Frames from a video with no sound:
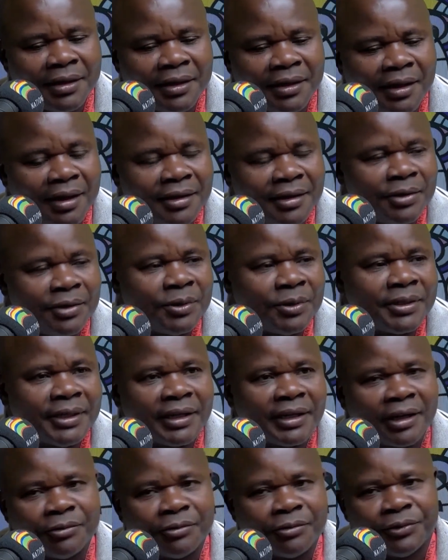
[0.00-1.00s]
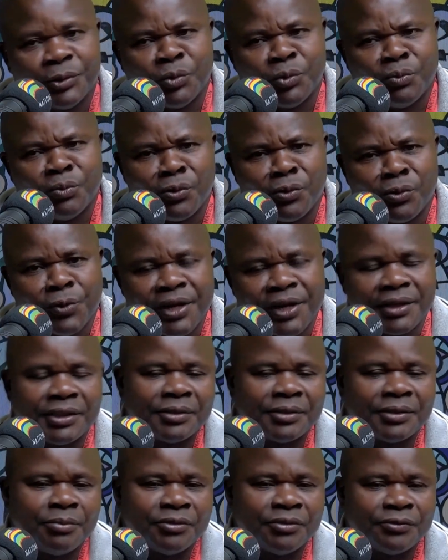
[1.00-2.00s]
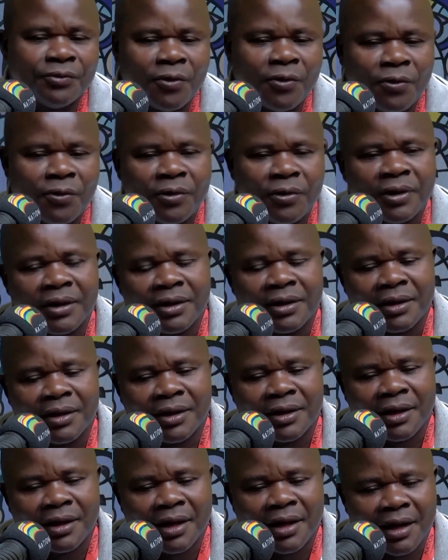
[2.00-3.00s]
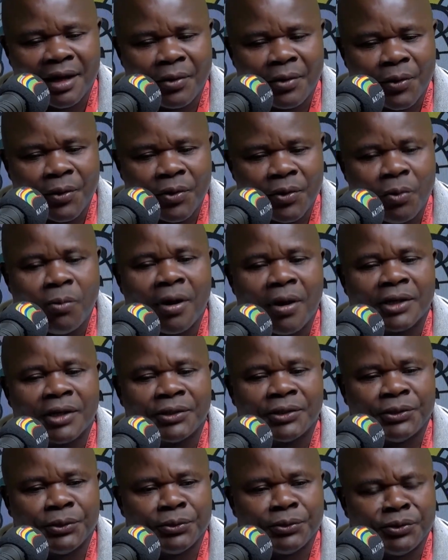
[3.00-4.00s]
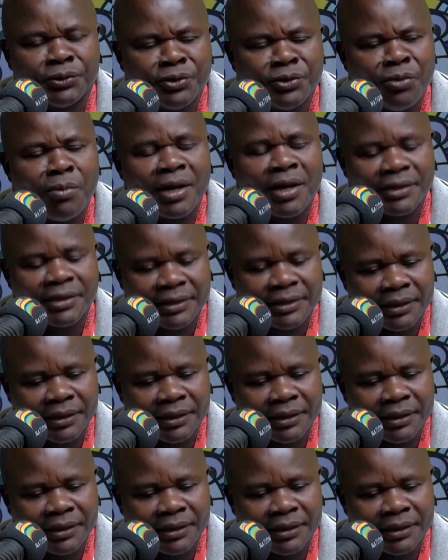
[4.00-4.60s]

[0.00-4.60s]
And it will take a few more weeks before we go back to normalcy.